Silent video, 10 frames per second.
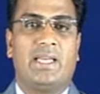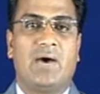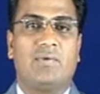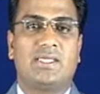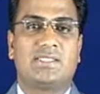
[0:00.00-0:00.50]

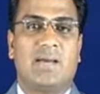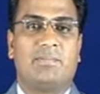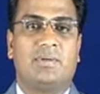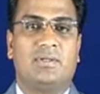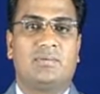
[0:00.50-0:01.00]
In our
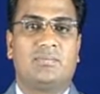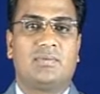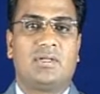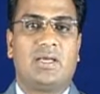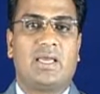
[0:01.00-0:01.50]
example,
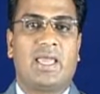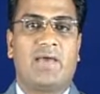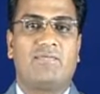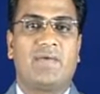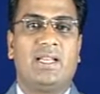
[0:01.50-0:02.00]

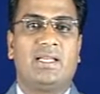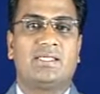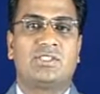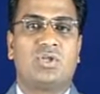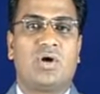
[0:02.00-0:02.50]

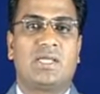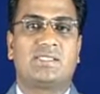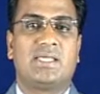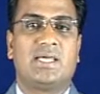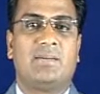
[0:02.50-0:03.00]
FL is
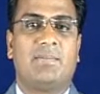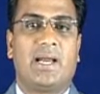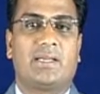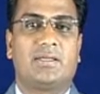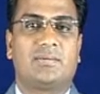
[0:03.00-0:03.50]
not a single
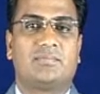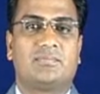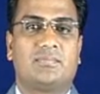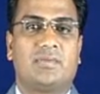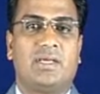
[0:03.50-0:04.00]
byte.
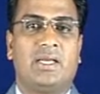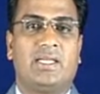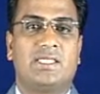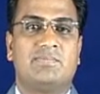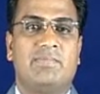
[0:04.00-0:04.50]

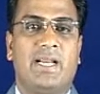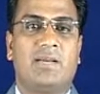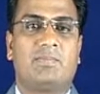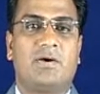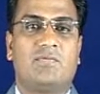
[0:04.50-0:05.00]
It is
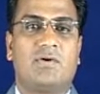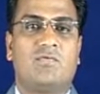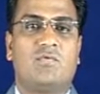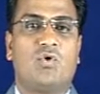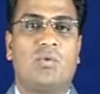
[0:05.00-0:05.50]
made up of
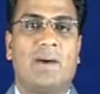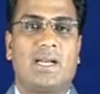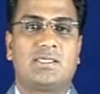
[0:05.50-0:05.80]
4